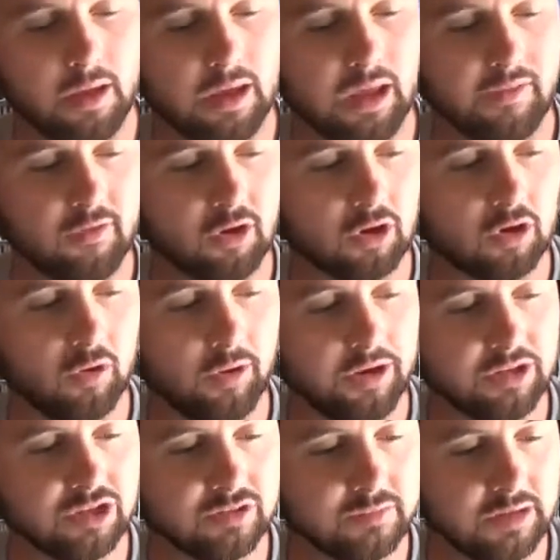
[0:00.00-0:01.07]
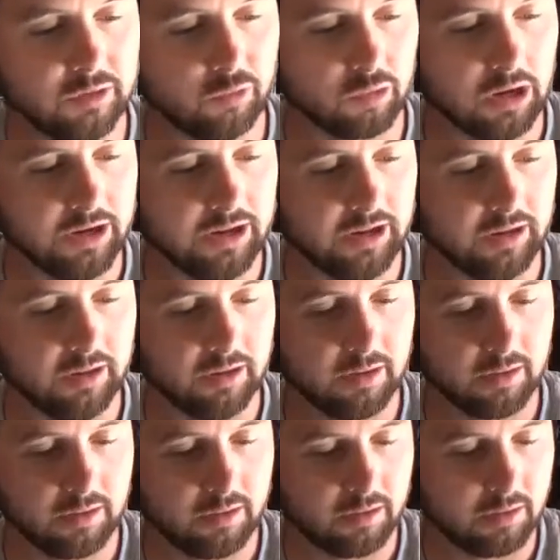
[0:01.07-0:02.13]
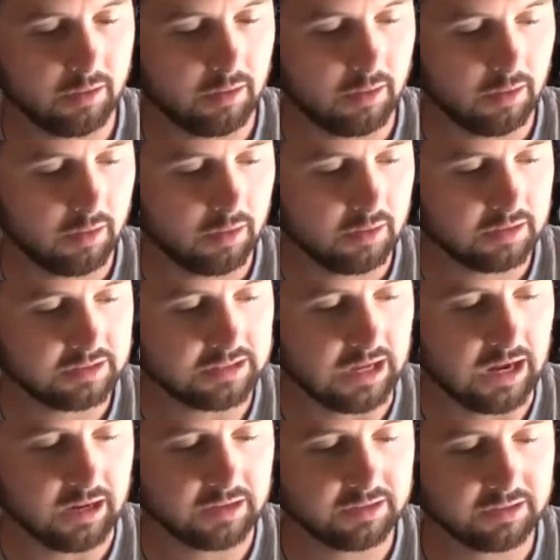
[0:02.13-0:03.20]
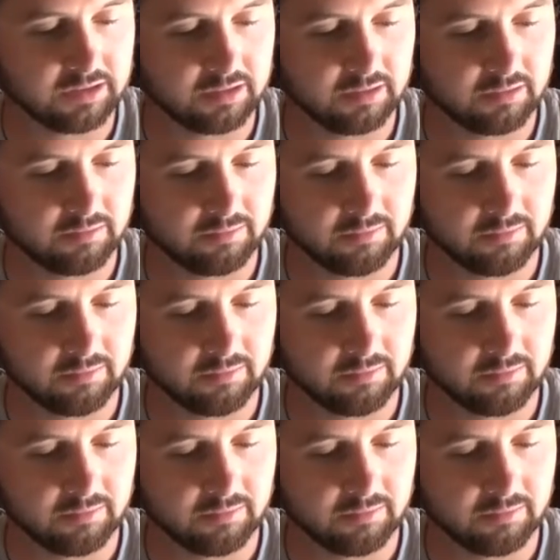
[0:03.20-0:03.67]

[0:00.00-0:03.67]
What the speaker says: If you're going to be running socks,